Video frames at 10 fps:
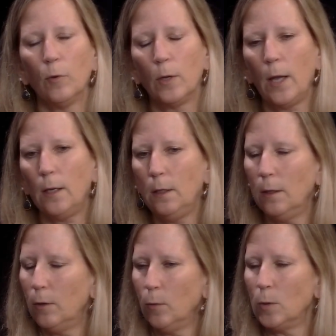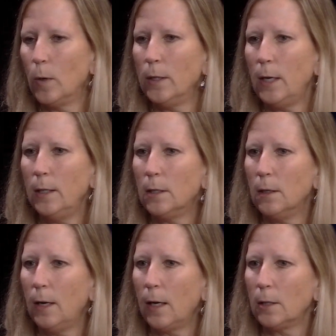forget, there was one day to
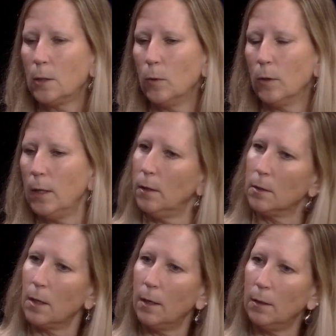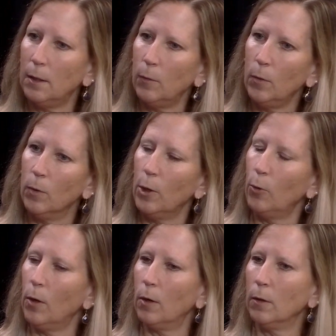the next where they decided that we were no
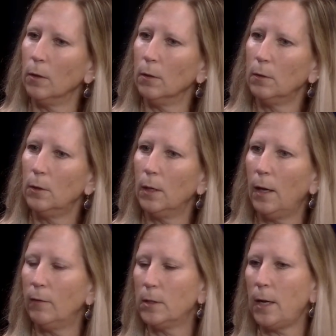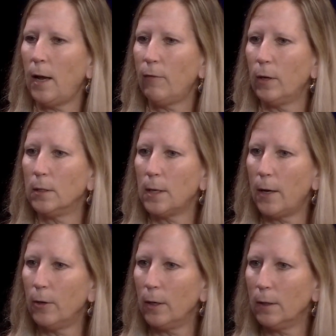longer going to have staff on
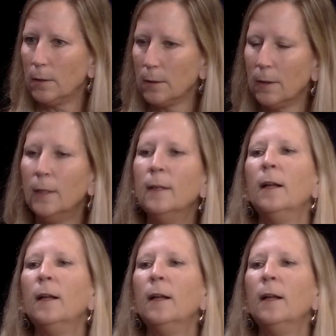Saturdays.